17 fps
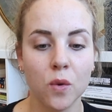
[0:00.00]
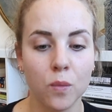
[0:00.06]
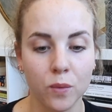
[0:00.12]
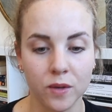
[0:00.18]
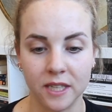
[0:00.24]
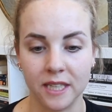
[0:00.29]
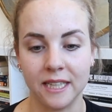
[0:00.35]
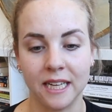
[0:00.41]

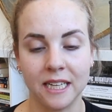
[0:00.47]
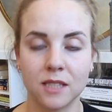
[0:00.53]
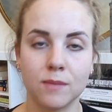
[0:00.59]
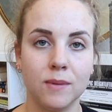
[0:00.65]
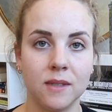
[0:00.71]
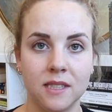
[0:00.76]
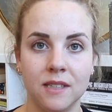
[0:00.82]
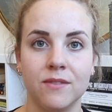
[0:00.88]
within that
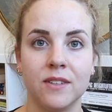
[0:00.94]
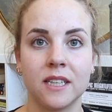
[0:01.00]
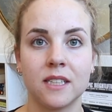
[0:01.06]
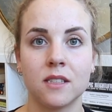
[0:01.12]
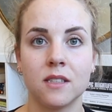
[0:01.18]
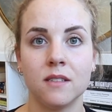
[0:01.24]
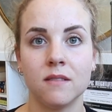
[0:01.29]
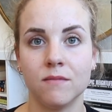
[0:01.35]
specific
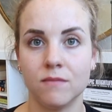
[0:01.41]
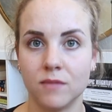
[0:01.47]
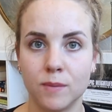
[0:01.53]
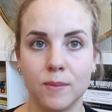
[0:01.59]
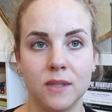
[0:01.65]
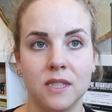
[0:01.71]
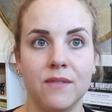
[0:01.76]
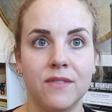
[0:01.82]

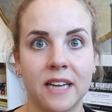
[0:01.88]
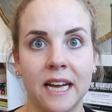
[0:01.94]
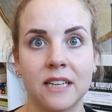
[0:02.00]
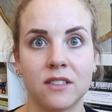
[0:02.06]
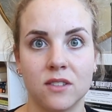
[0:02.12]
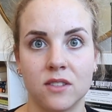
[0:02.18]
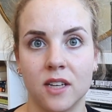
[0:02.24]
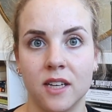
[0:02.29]

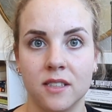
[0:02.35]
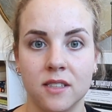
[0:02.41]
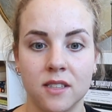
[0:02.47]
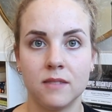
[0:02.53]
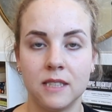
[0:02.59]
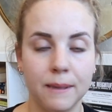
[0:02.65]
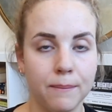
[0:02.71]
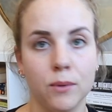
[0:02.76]
exercise.
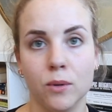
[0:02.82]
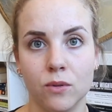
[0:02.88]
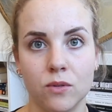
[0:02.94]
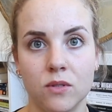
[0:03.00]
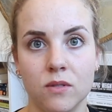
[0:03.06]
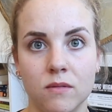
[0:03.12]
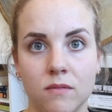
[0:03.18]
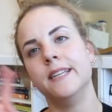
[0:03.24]

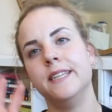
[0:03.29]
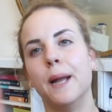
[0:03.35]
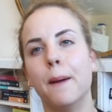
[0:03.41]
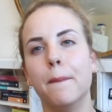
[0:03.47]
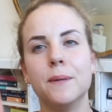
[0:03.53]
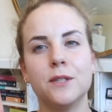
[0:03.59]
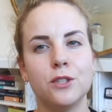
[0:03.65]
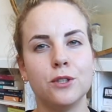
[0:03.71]
Simples.
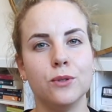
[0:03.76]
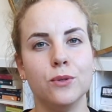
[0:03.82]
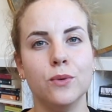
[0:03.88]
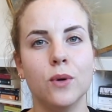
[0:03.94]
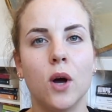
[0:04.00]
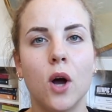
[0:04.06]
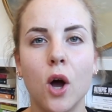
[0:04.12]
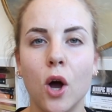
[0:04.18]
Number 2,
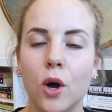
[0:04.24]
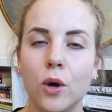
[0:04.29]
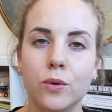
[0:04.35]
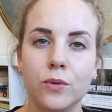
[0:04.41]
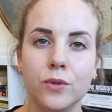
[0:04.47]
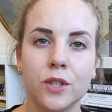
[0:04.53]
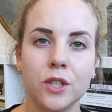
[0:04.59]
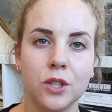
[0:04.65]

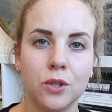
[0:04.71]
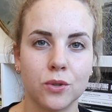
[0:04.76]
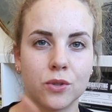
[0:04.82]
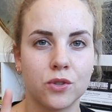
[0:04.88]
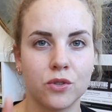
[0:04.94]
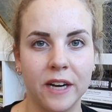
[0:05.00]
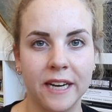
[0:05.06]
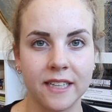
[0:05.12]
own your
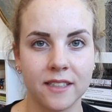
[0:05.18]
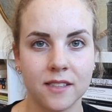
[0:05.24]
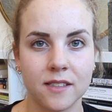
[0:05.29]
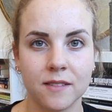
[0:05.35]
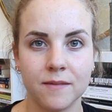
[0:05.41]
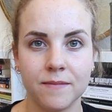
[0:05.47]
strengths.